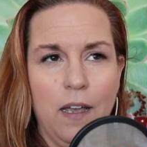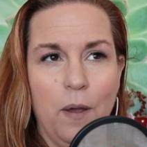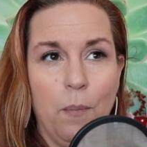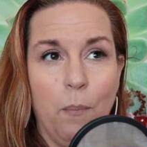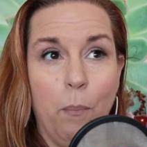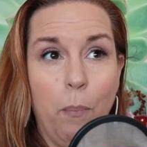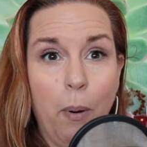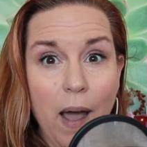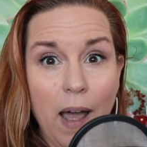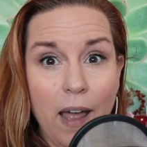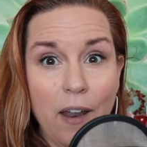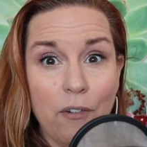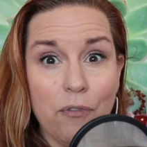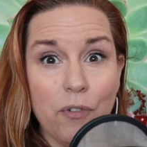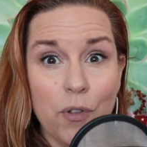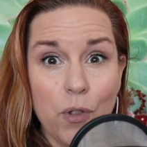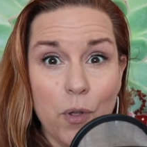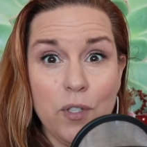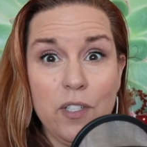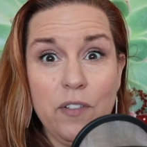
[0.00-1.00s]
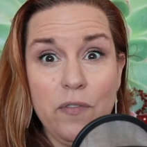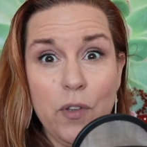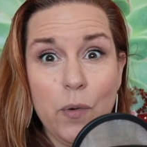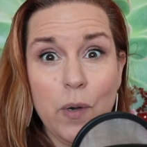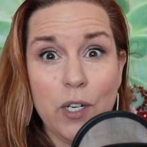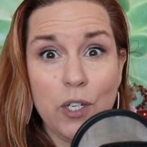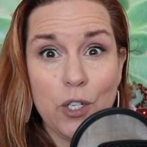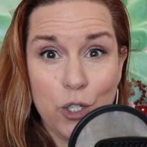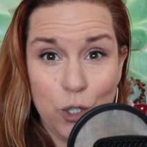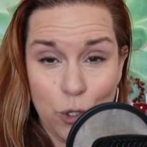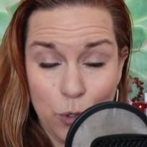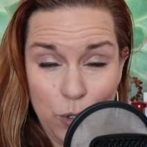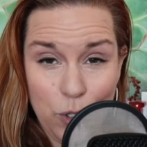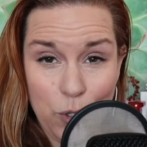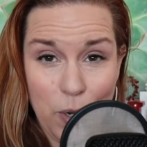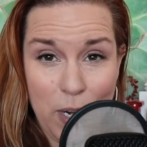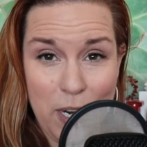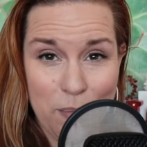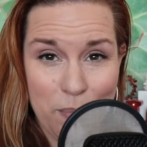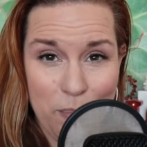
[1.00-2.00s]
But for those of you on a
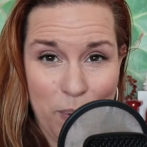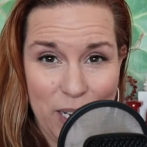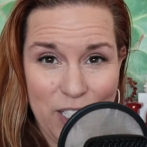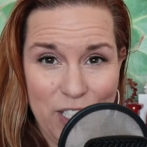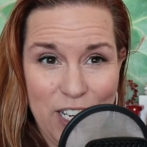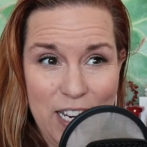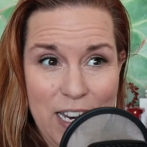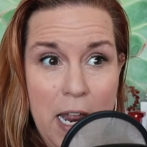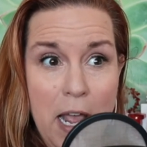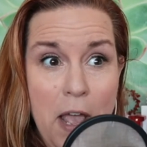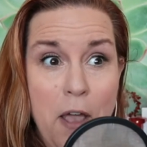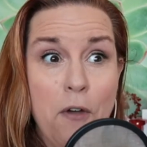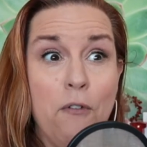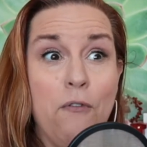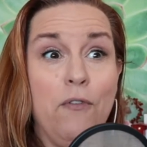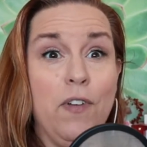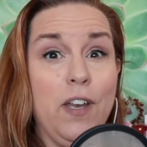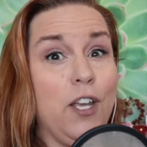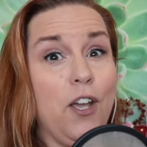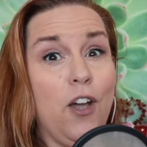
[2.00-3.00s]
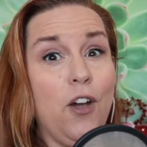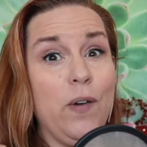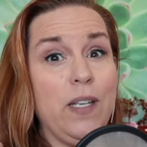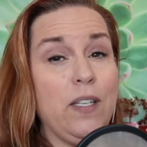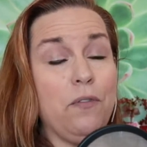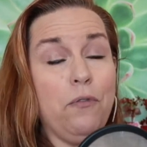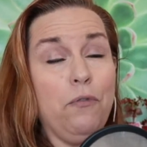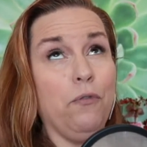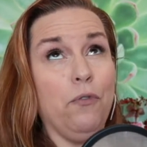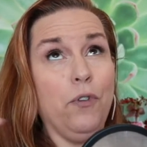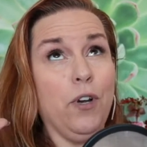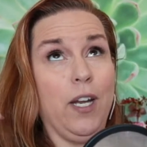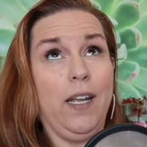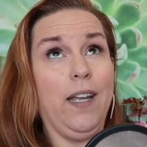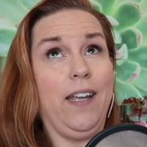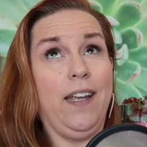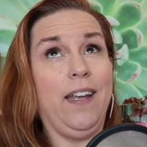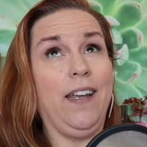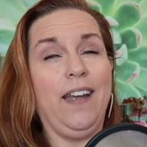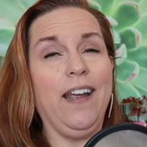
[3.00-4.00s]
shoestring budget, video is
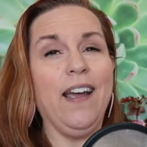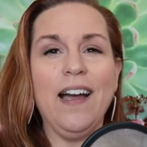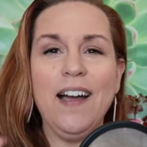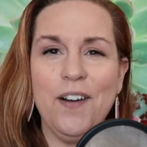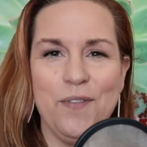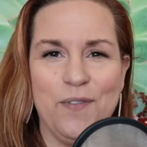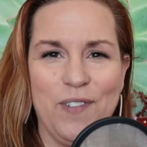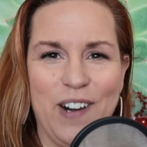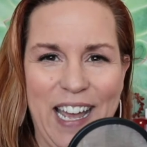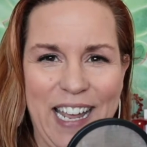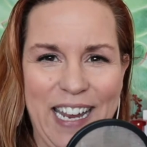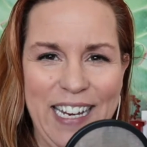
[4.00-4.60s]
free, right?